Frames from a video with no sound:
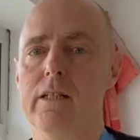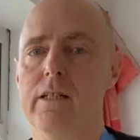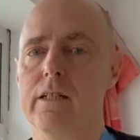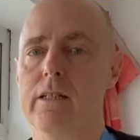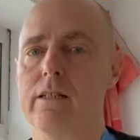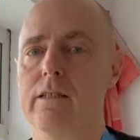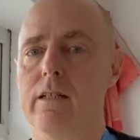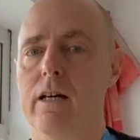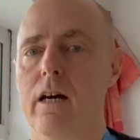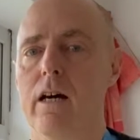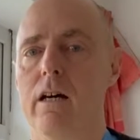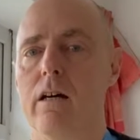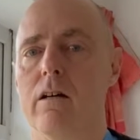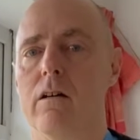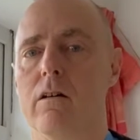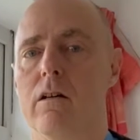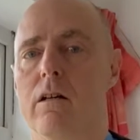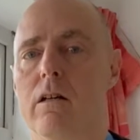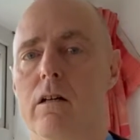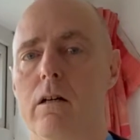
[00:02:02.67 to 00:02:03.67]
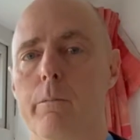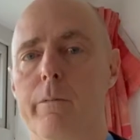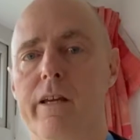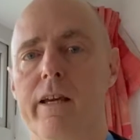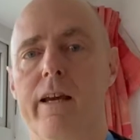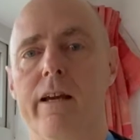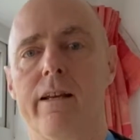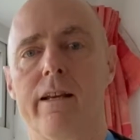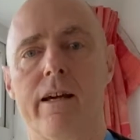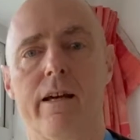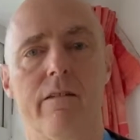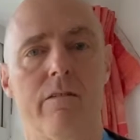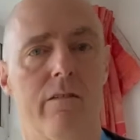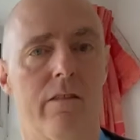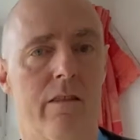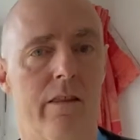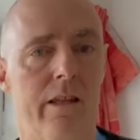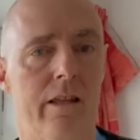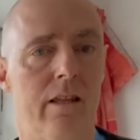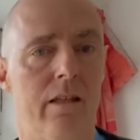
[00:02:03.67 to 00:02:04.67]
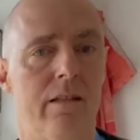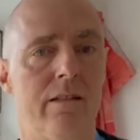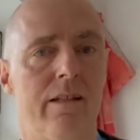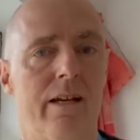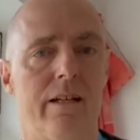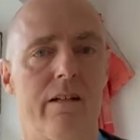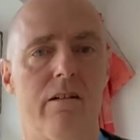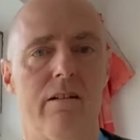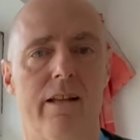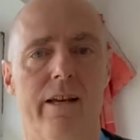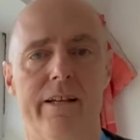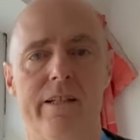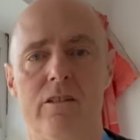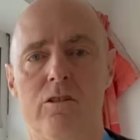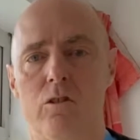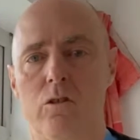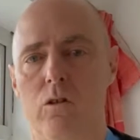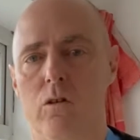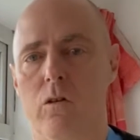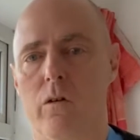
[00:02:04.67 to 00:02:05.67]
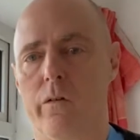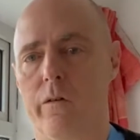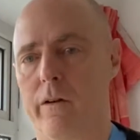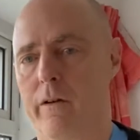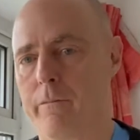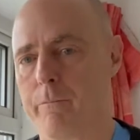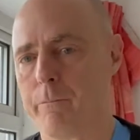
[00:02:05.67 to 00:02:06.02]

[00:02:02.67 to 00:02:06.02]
So I'll be getting out the ladder later on